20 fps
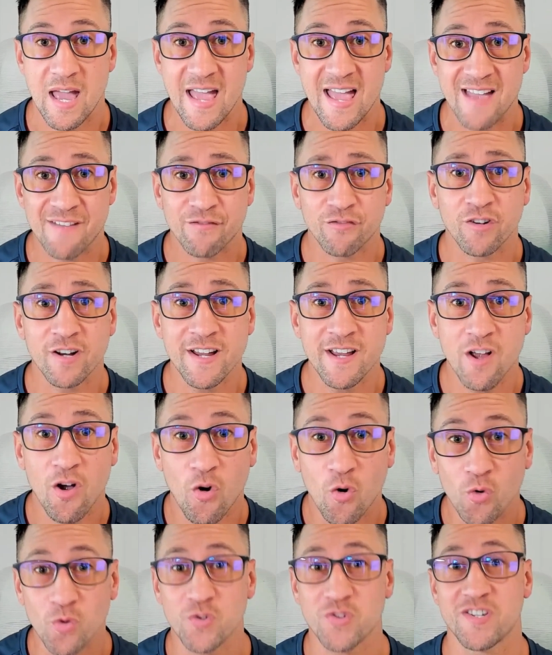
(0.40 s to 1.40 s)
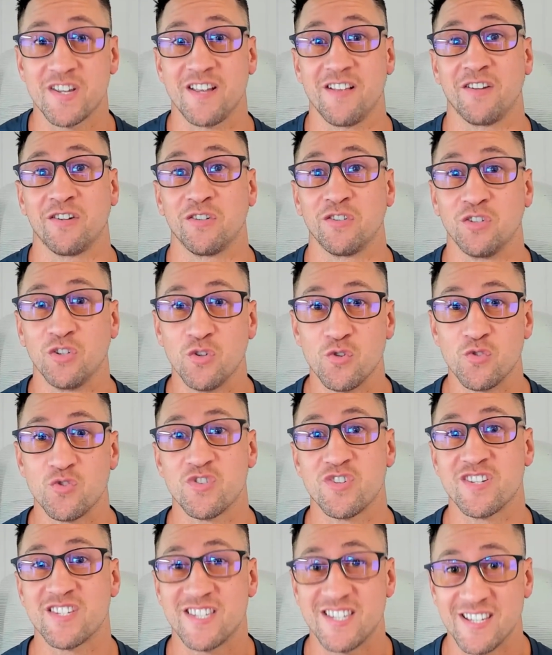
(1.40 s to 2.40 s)
Every wholesaler
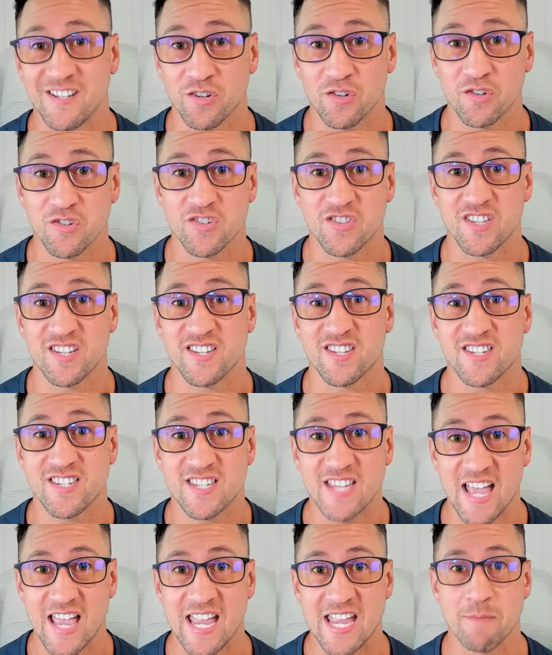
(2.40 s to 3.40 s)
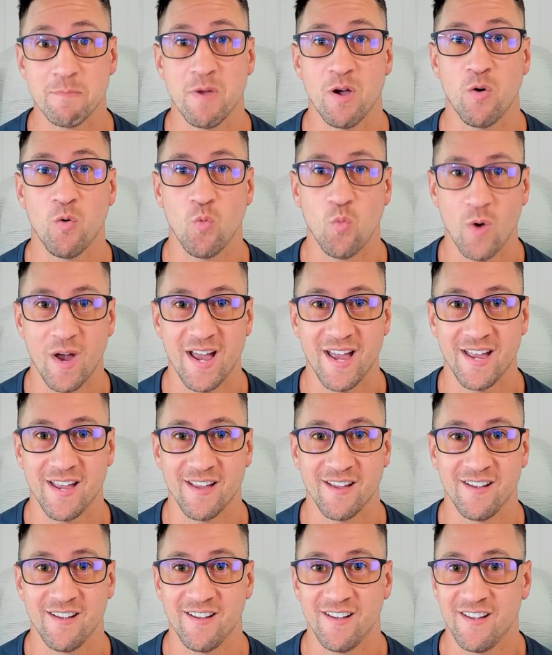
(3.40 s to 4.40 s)
loses deals the same way.
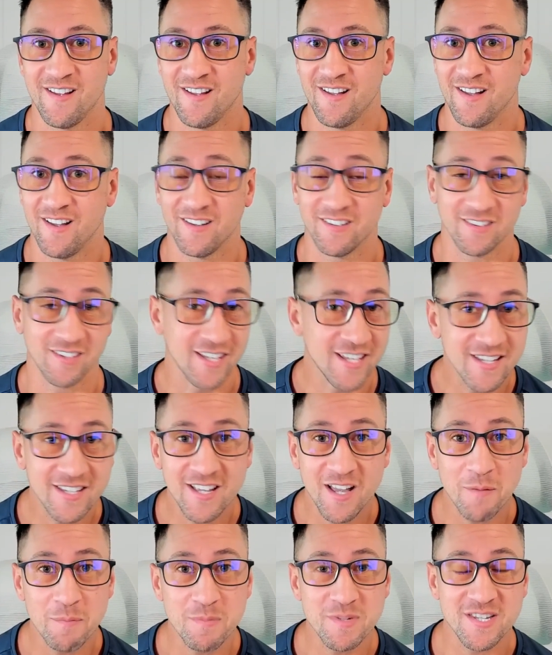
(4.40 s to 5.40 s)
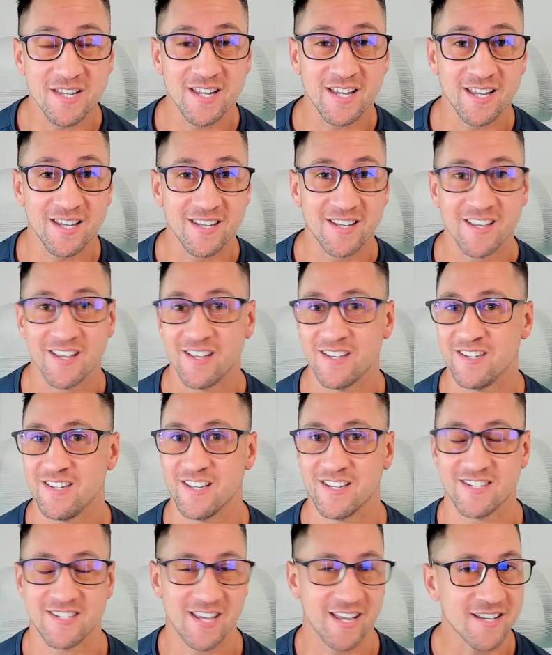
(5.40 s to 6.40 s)
A lead comes in, you
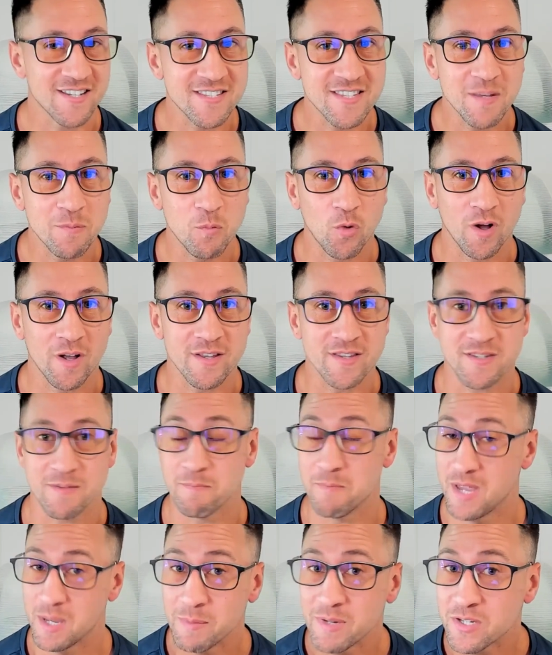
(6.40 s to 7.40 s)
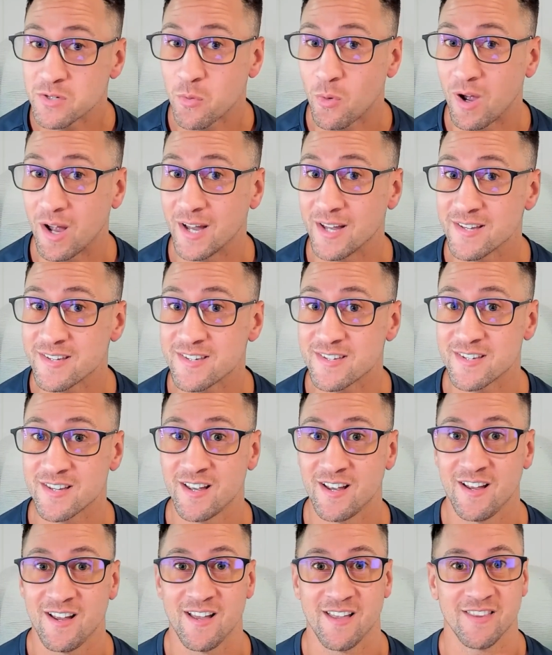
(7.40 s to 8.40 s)
text them once, maybe twice,
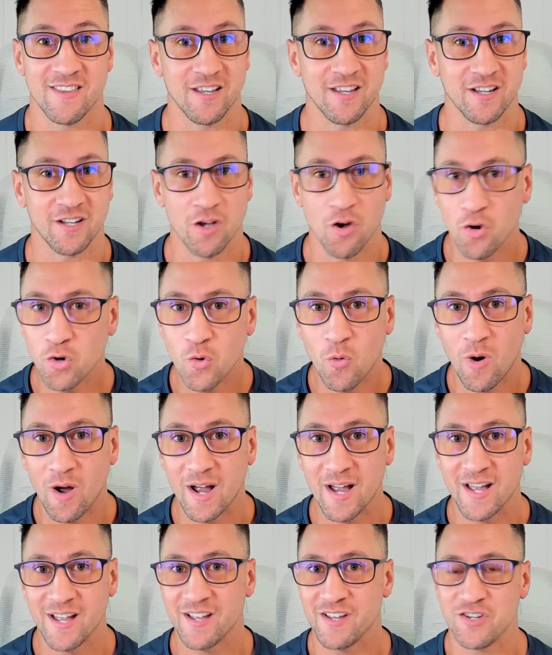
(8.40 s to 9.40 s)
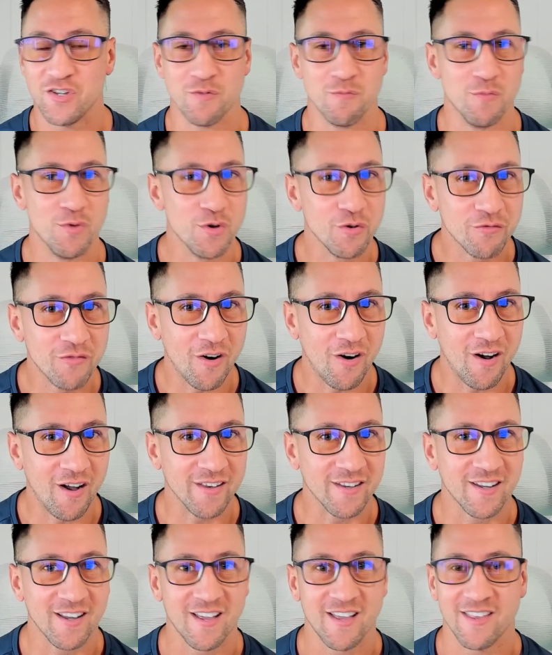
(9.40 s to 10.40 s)
they go quiet, you move
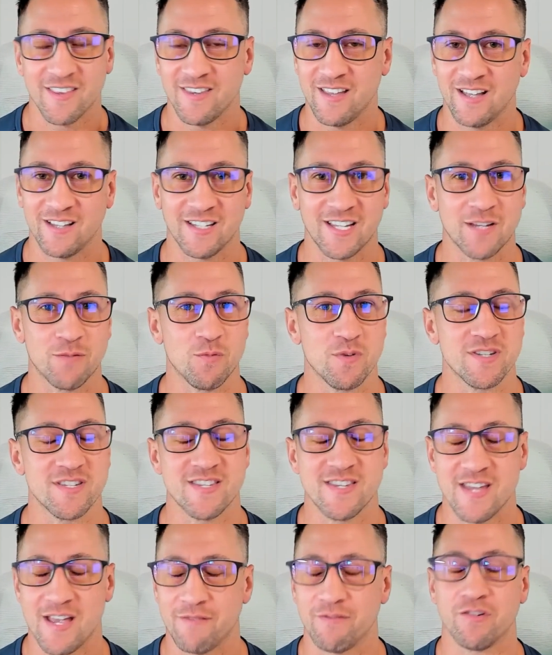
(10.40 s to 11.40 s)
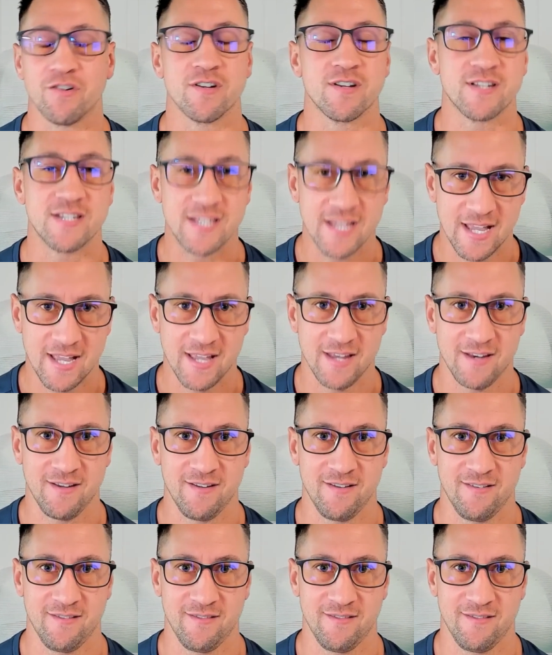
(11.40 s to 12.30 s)
on. That lead was never dead.